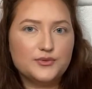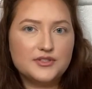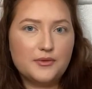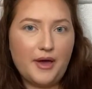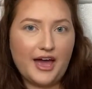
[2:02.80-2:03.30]
was
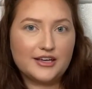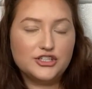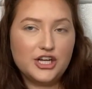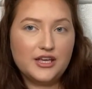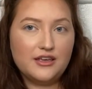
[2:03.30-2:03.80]
the
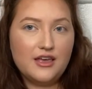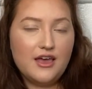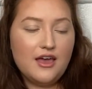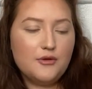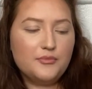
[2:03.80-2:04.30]
packaging,
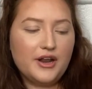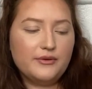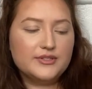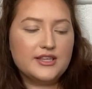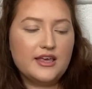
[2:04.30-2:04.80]
but I
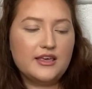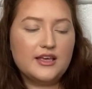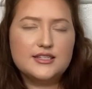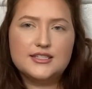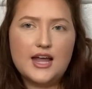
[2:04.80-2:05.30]
was like,
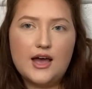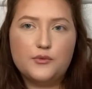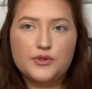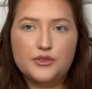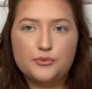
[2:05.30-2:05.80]
it's not
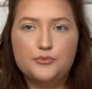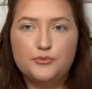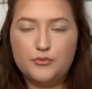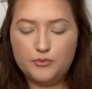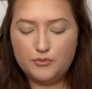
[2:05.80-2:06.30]
what the
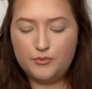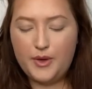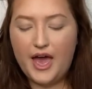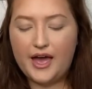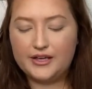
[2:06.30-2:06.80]

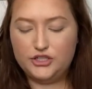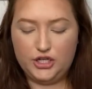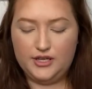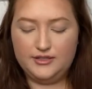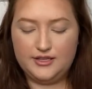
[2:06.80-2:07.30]

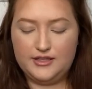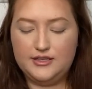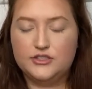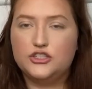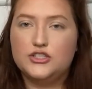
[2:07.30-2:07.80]
packaging is. Like,
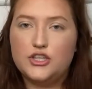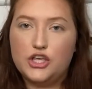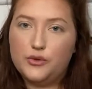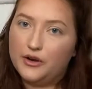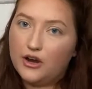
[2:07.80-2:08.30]
these are just the
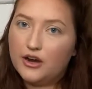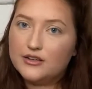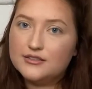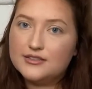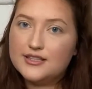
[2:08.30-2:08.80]
unit
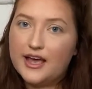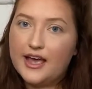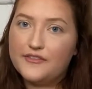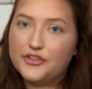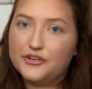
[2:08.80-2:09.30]
cartons that
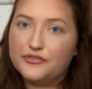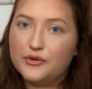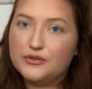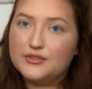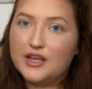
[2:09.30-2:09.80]
have their
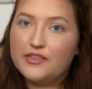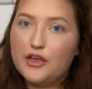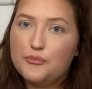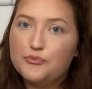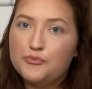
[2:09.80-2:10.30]
photos on
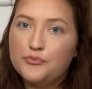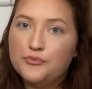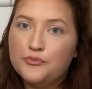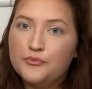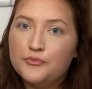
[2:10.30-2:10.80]
them.
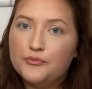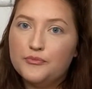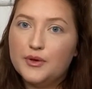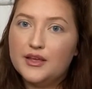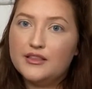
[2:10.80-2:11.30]

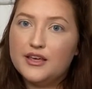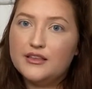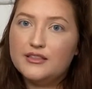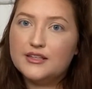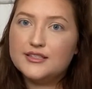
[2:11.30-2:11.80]
But like,
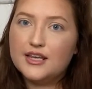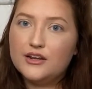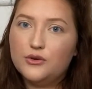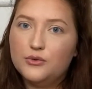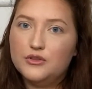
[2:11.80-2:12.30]
that's kind
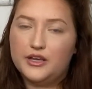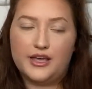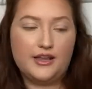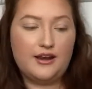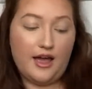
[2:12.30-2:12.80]
of cool
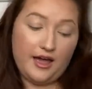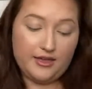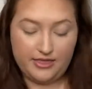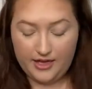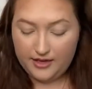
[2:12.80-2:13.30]
looking, I
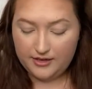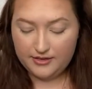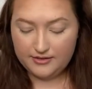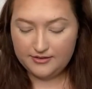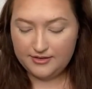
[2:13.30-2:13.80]
think.
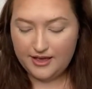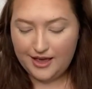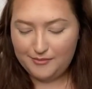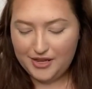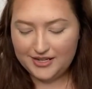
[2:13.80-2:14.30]

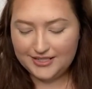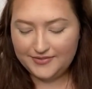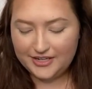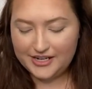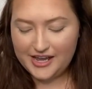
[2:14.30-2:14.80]
I mean, it's
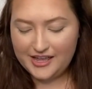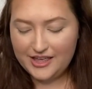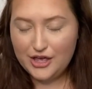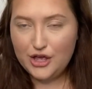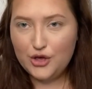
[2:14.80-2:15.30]
very,
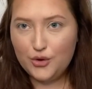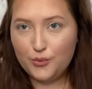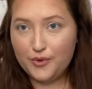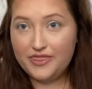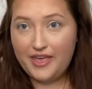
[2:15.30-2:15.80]

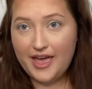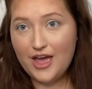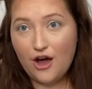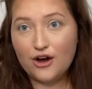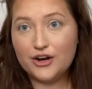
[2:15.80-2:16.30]
when they
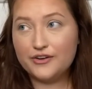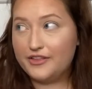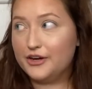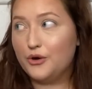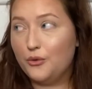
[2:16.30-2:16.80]
are
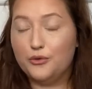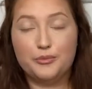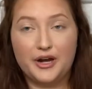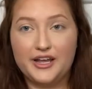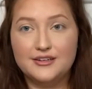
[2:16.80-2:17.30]
their whole
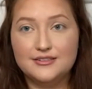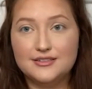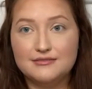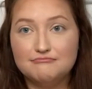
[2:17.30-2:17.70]
brand,